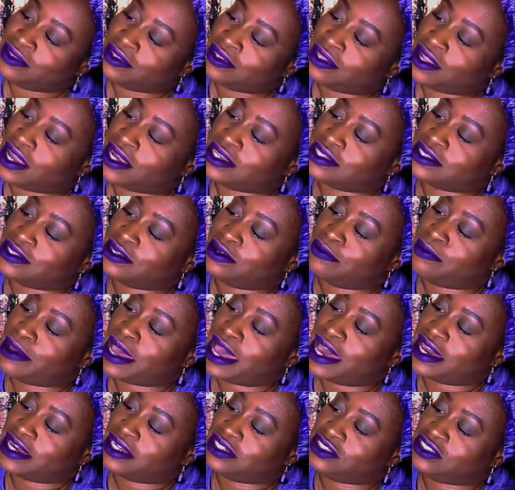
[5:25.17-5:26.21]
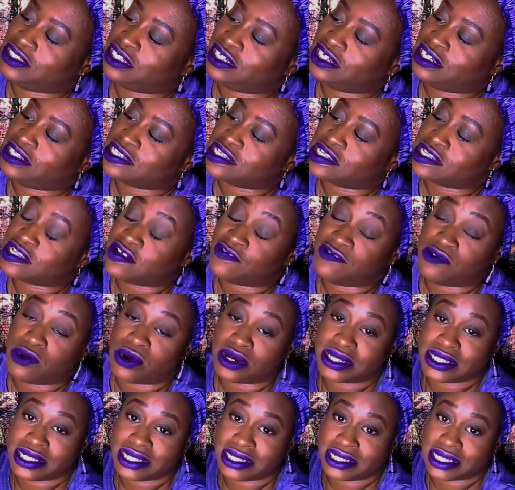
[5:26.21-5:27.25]
Nice little packaging. This is a
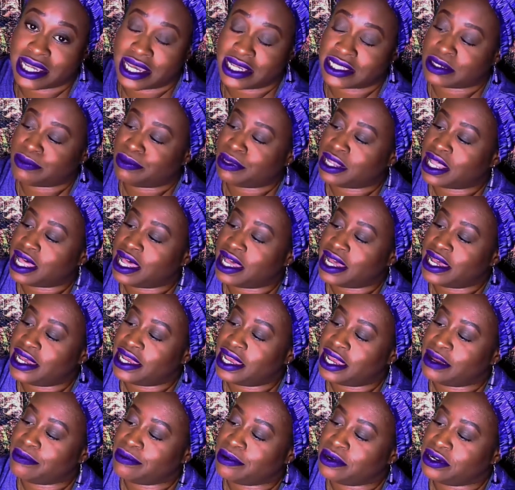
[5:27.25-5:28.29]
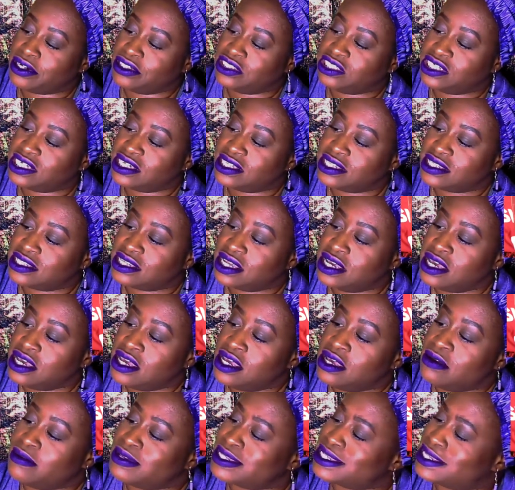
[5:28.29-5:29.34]
14-day supply I purchased.
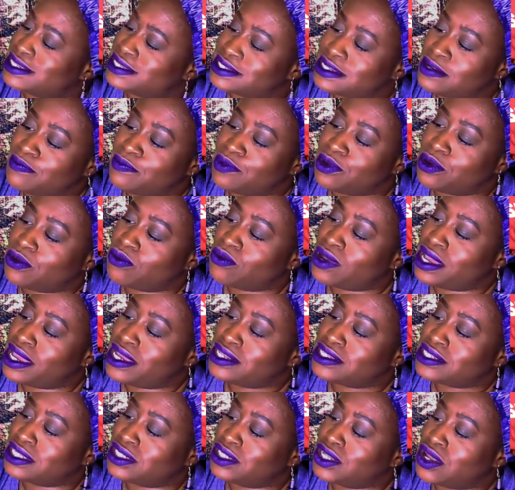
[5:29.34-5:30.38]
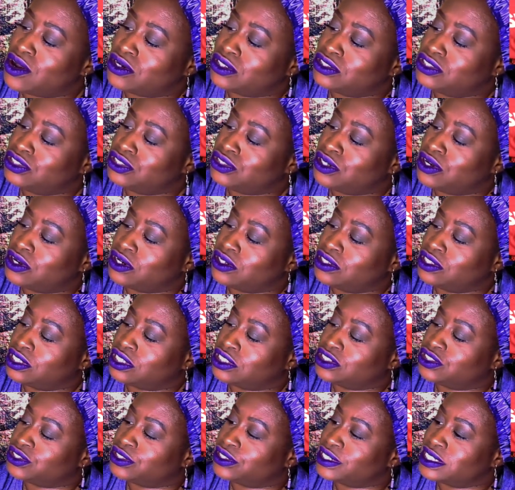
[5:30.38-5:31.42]
It says, sip your way to longer, stronger,
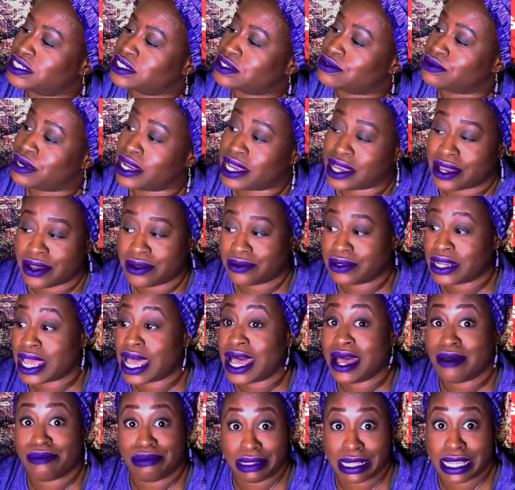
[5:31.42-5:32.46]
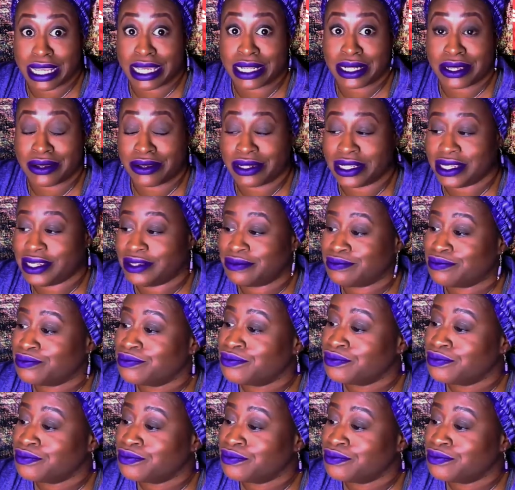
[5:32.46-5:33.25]
luxurious crown. I plan on it.